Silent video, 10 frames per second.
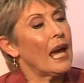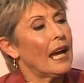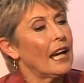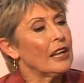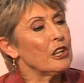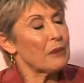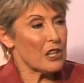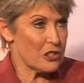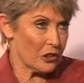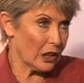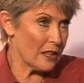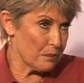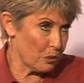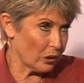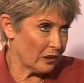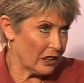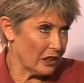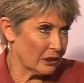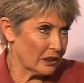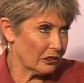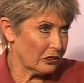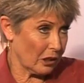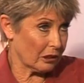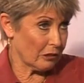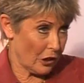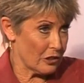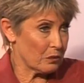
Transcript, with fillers: and you mentioned earlier the book that you and Doc wrote.